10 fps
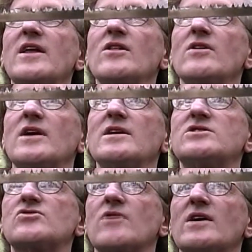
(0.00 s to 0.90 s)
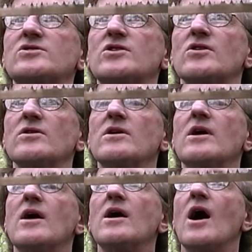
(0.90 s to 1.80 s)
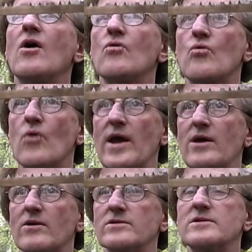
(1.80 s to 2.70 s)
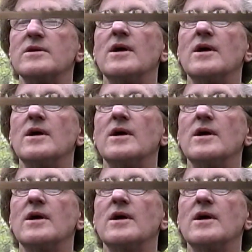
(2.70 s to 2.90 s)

looking structure, rakers.